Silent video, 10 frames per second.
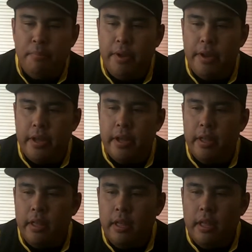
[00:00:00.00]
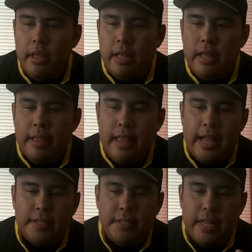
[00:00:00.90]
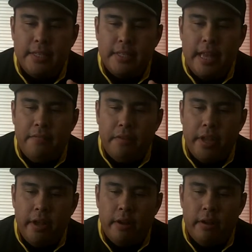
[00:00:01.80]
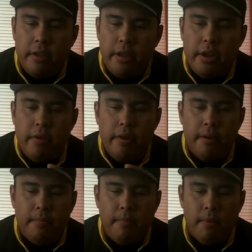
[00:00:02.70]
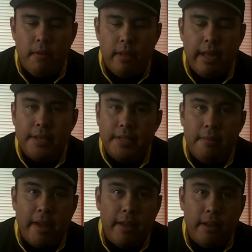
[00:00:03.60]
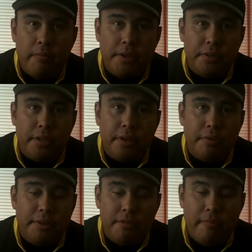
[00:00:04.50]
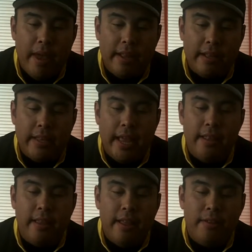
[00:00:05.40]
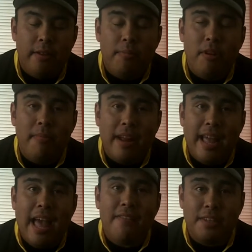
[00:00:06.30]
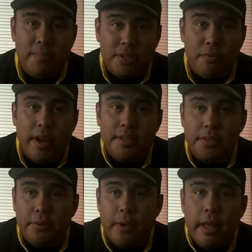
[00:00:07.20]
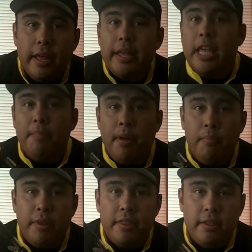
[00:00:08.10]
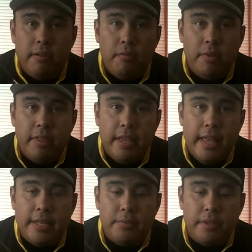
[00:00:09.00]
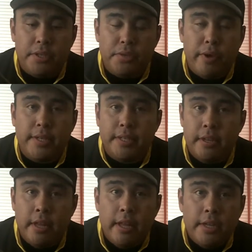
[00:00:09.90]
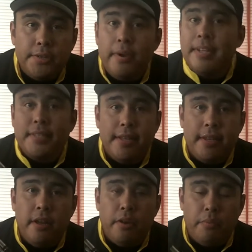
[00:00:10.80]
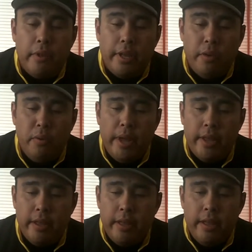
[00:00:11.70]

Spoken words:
But that's that for here. Like I said, my hookup ratio has increased dramatically, and the only problem that I have has been trying to keep up with the hits, with the strikes, and trying to set the hook really quick.